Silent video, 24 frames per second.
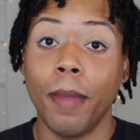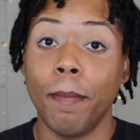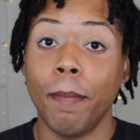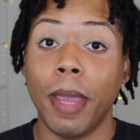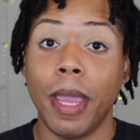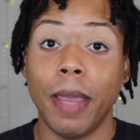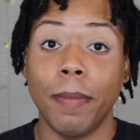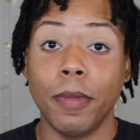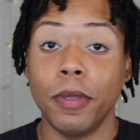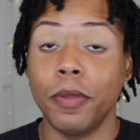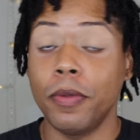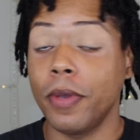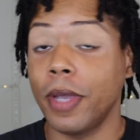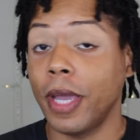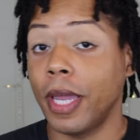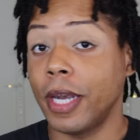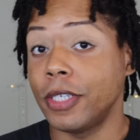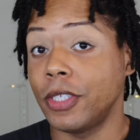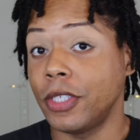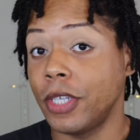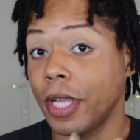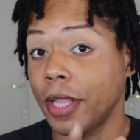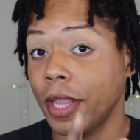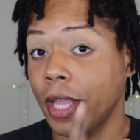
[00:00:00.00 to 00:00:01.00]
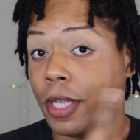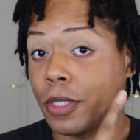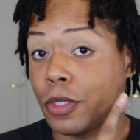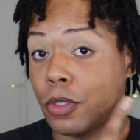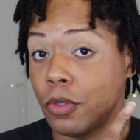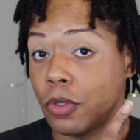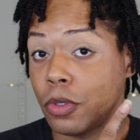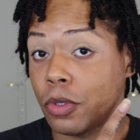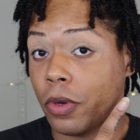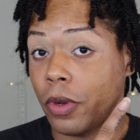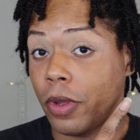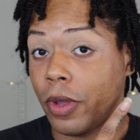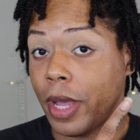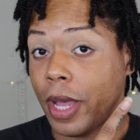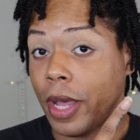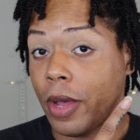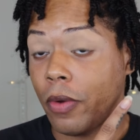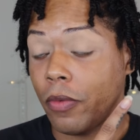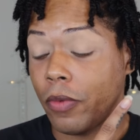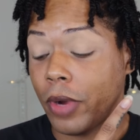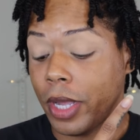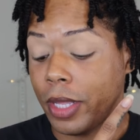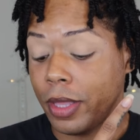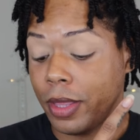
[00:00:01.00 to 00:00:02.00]
Baby, you gotta check that tutorial
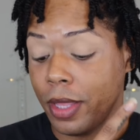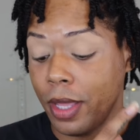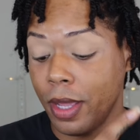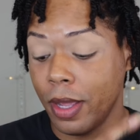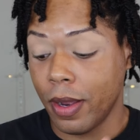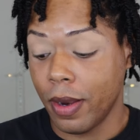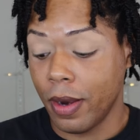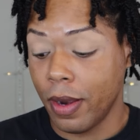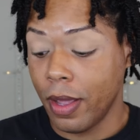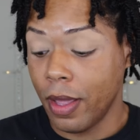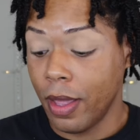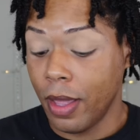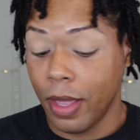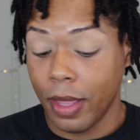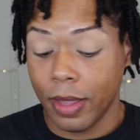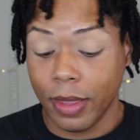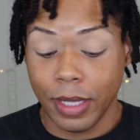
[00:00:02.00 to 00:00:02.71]
out right there.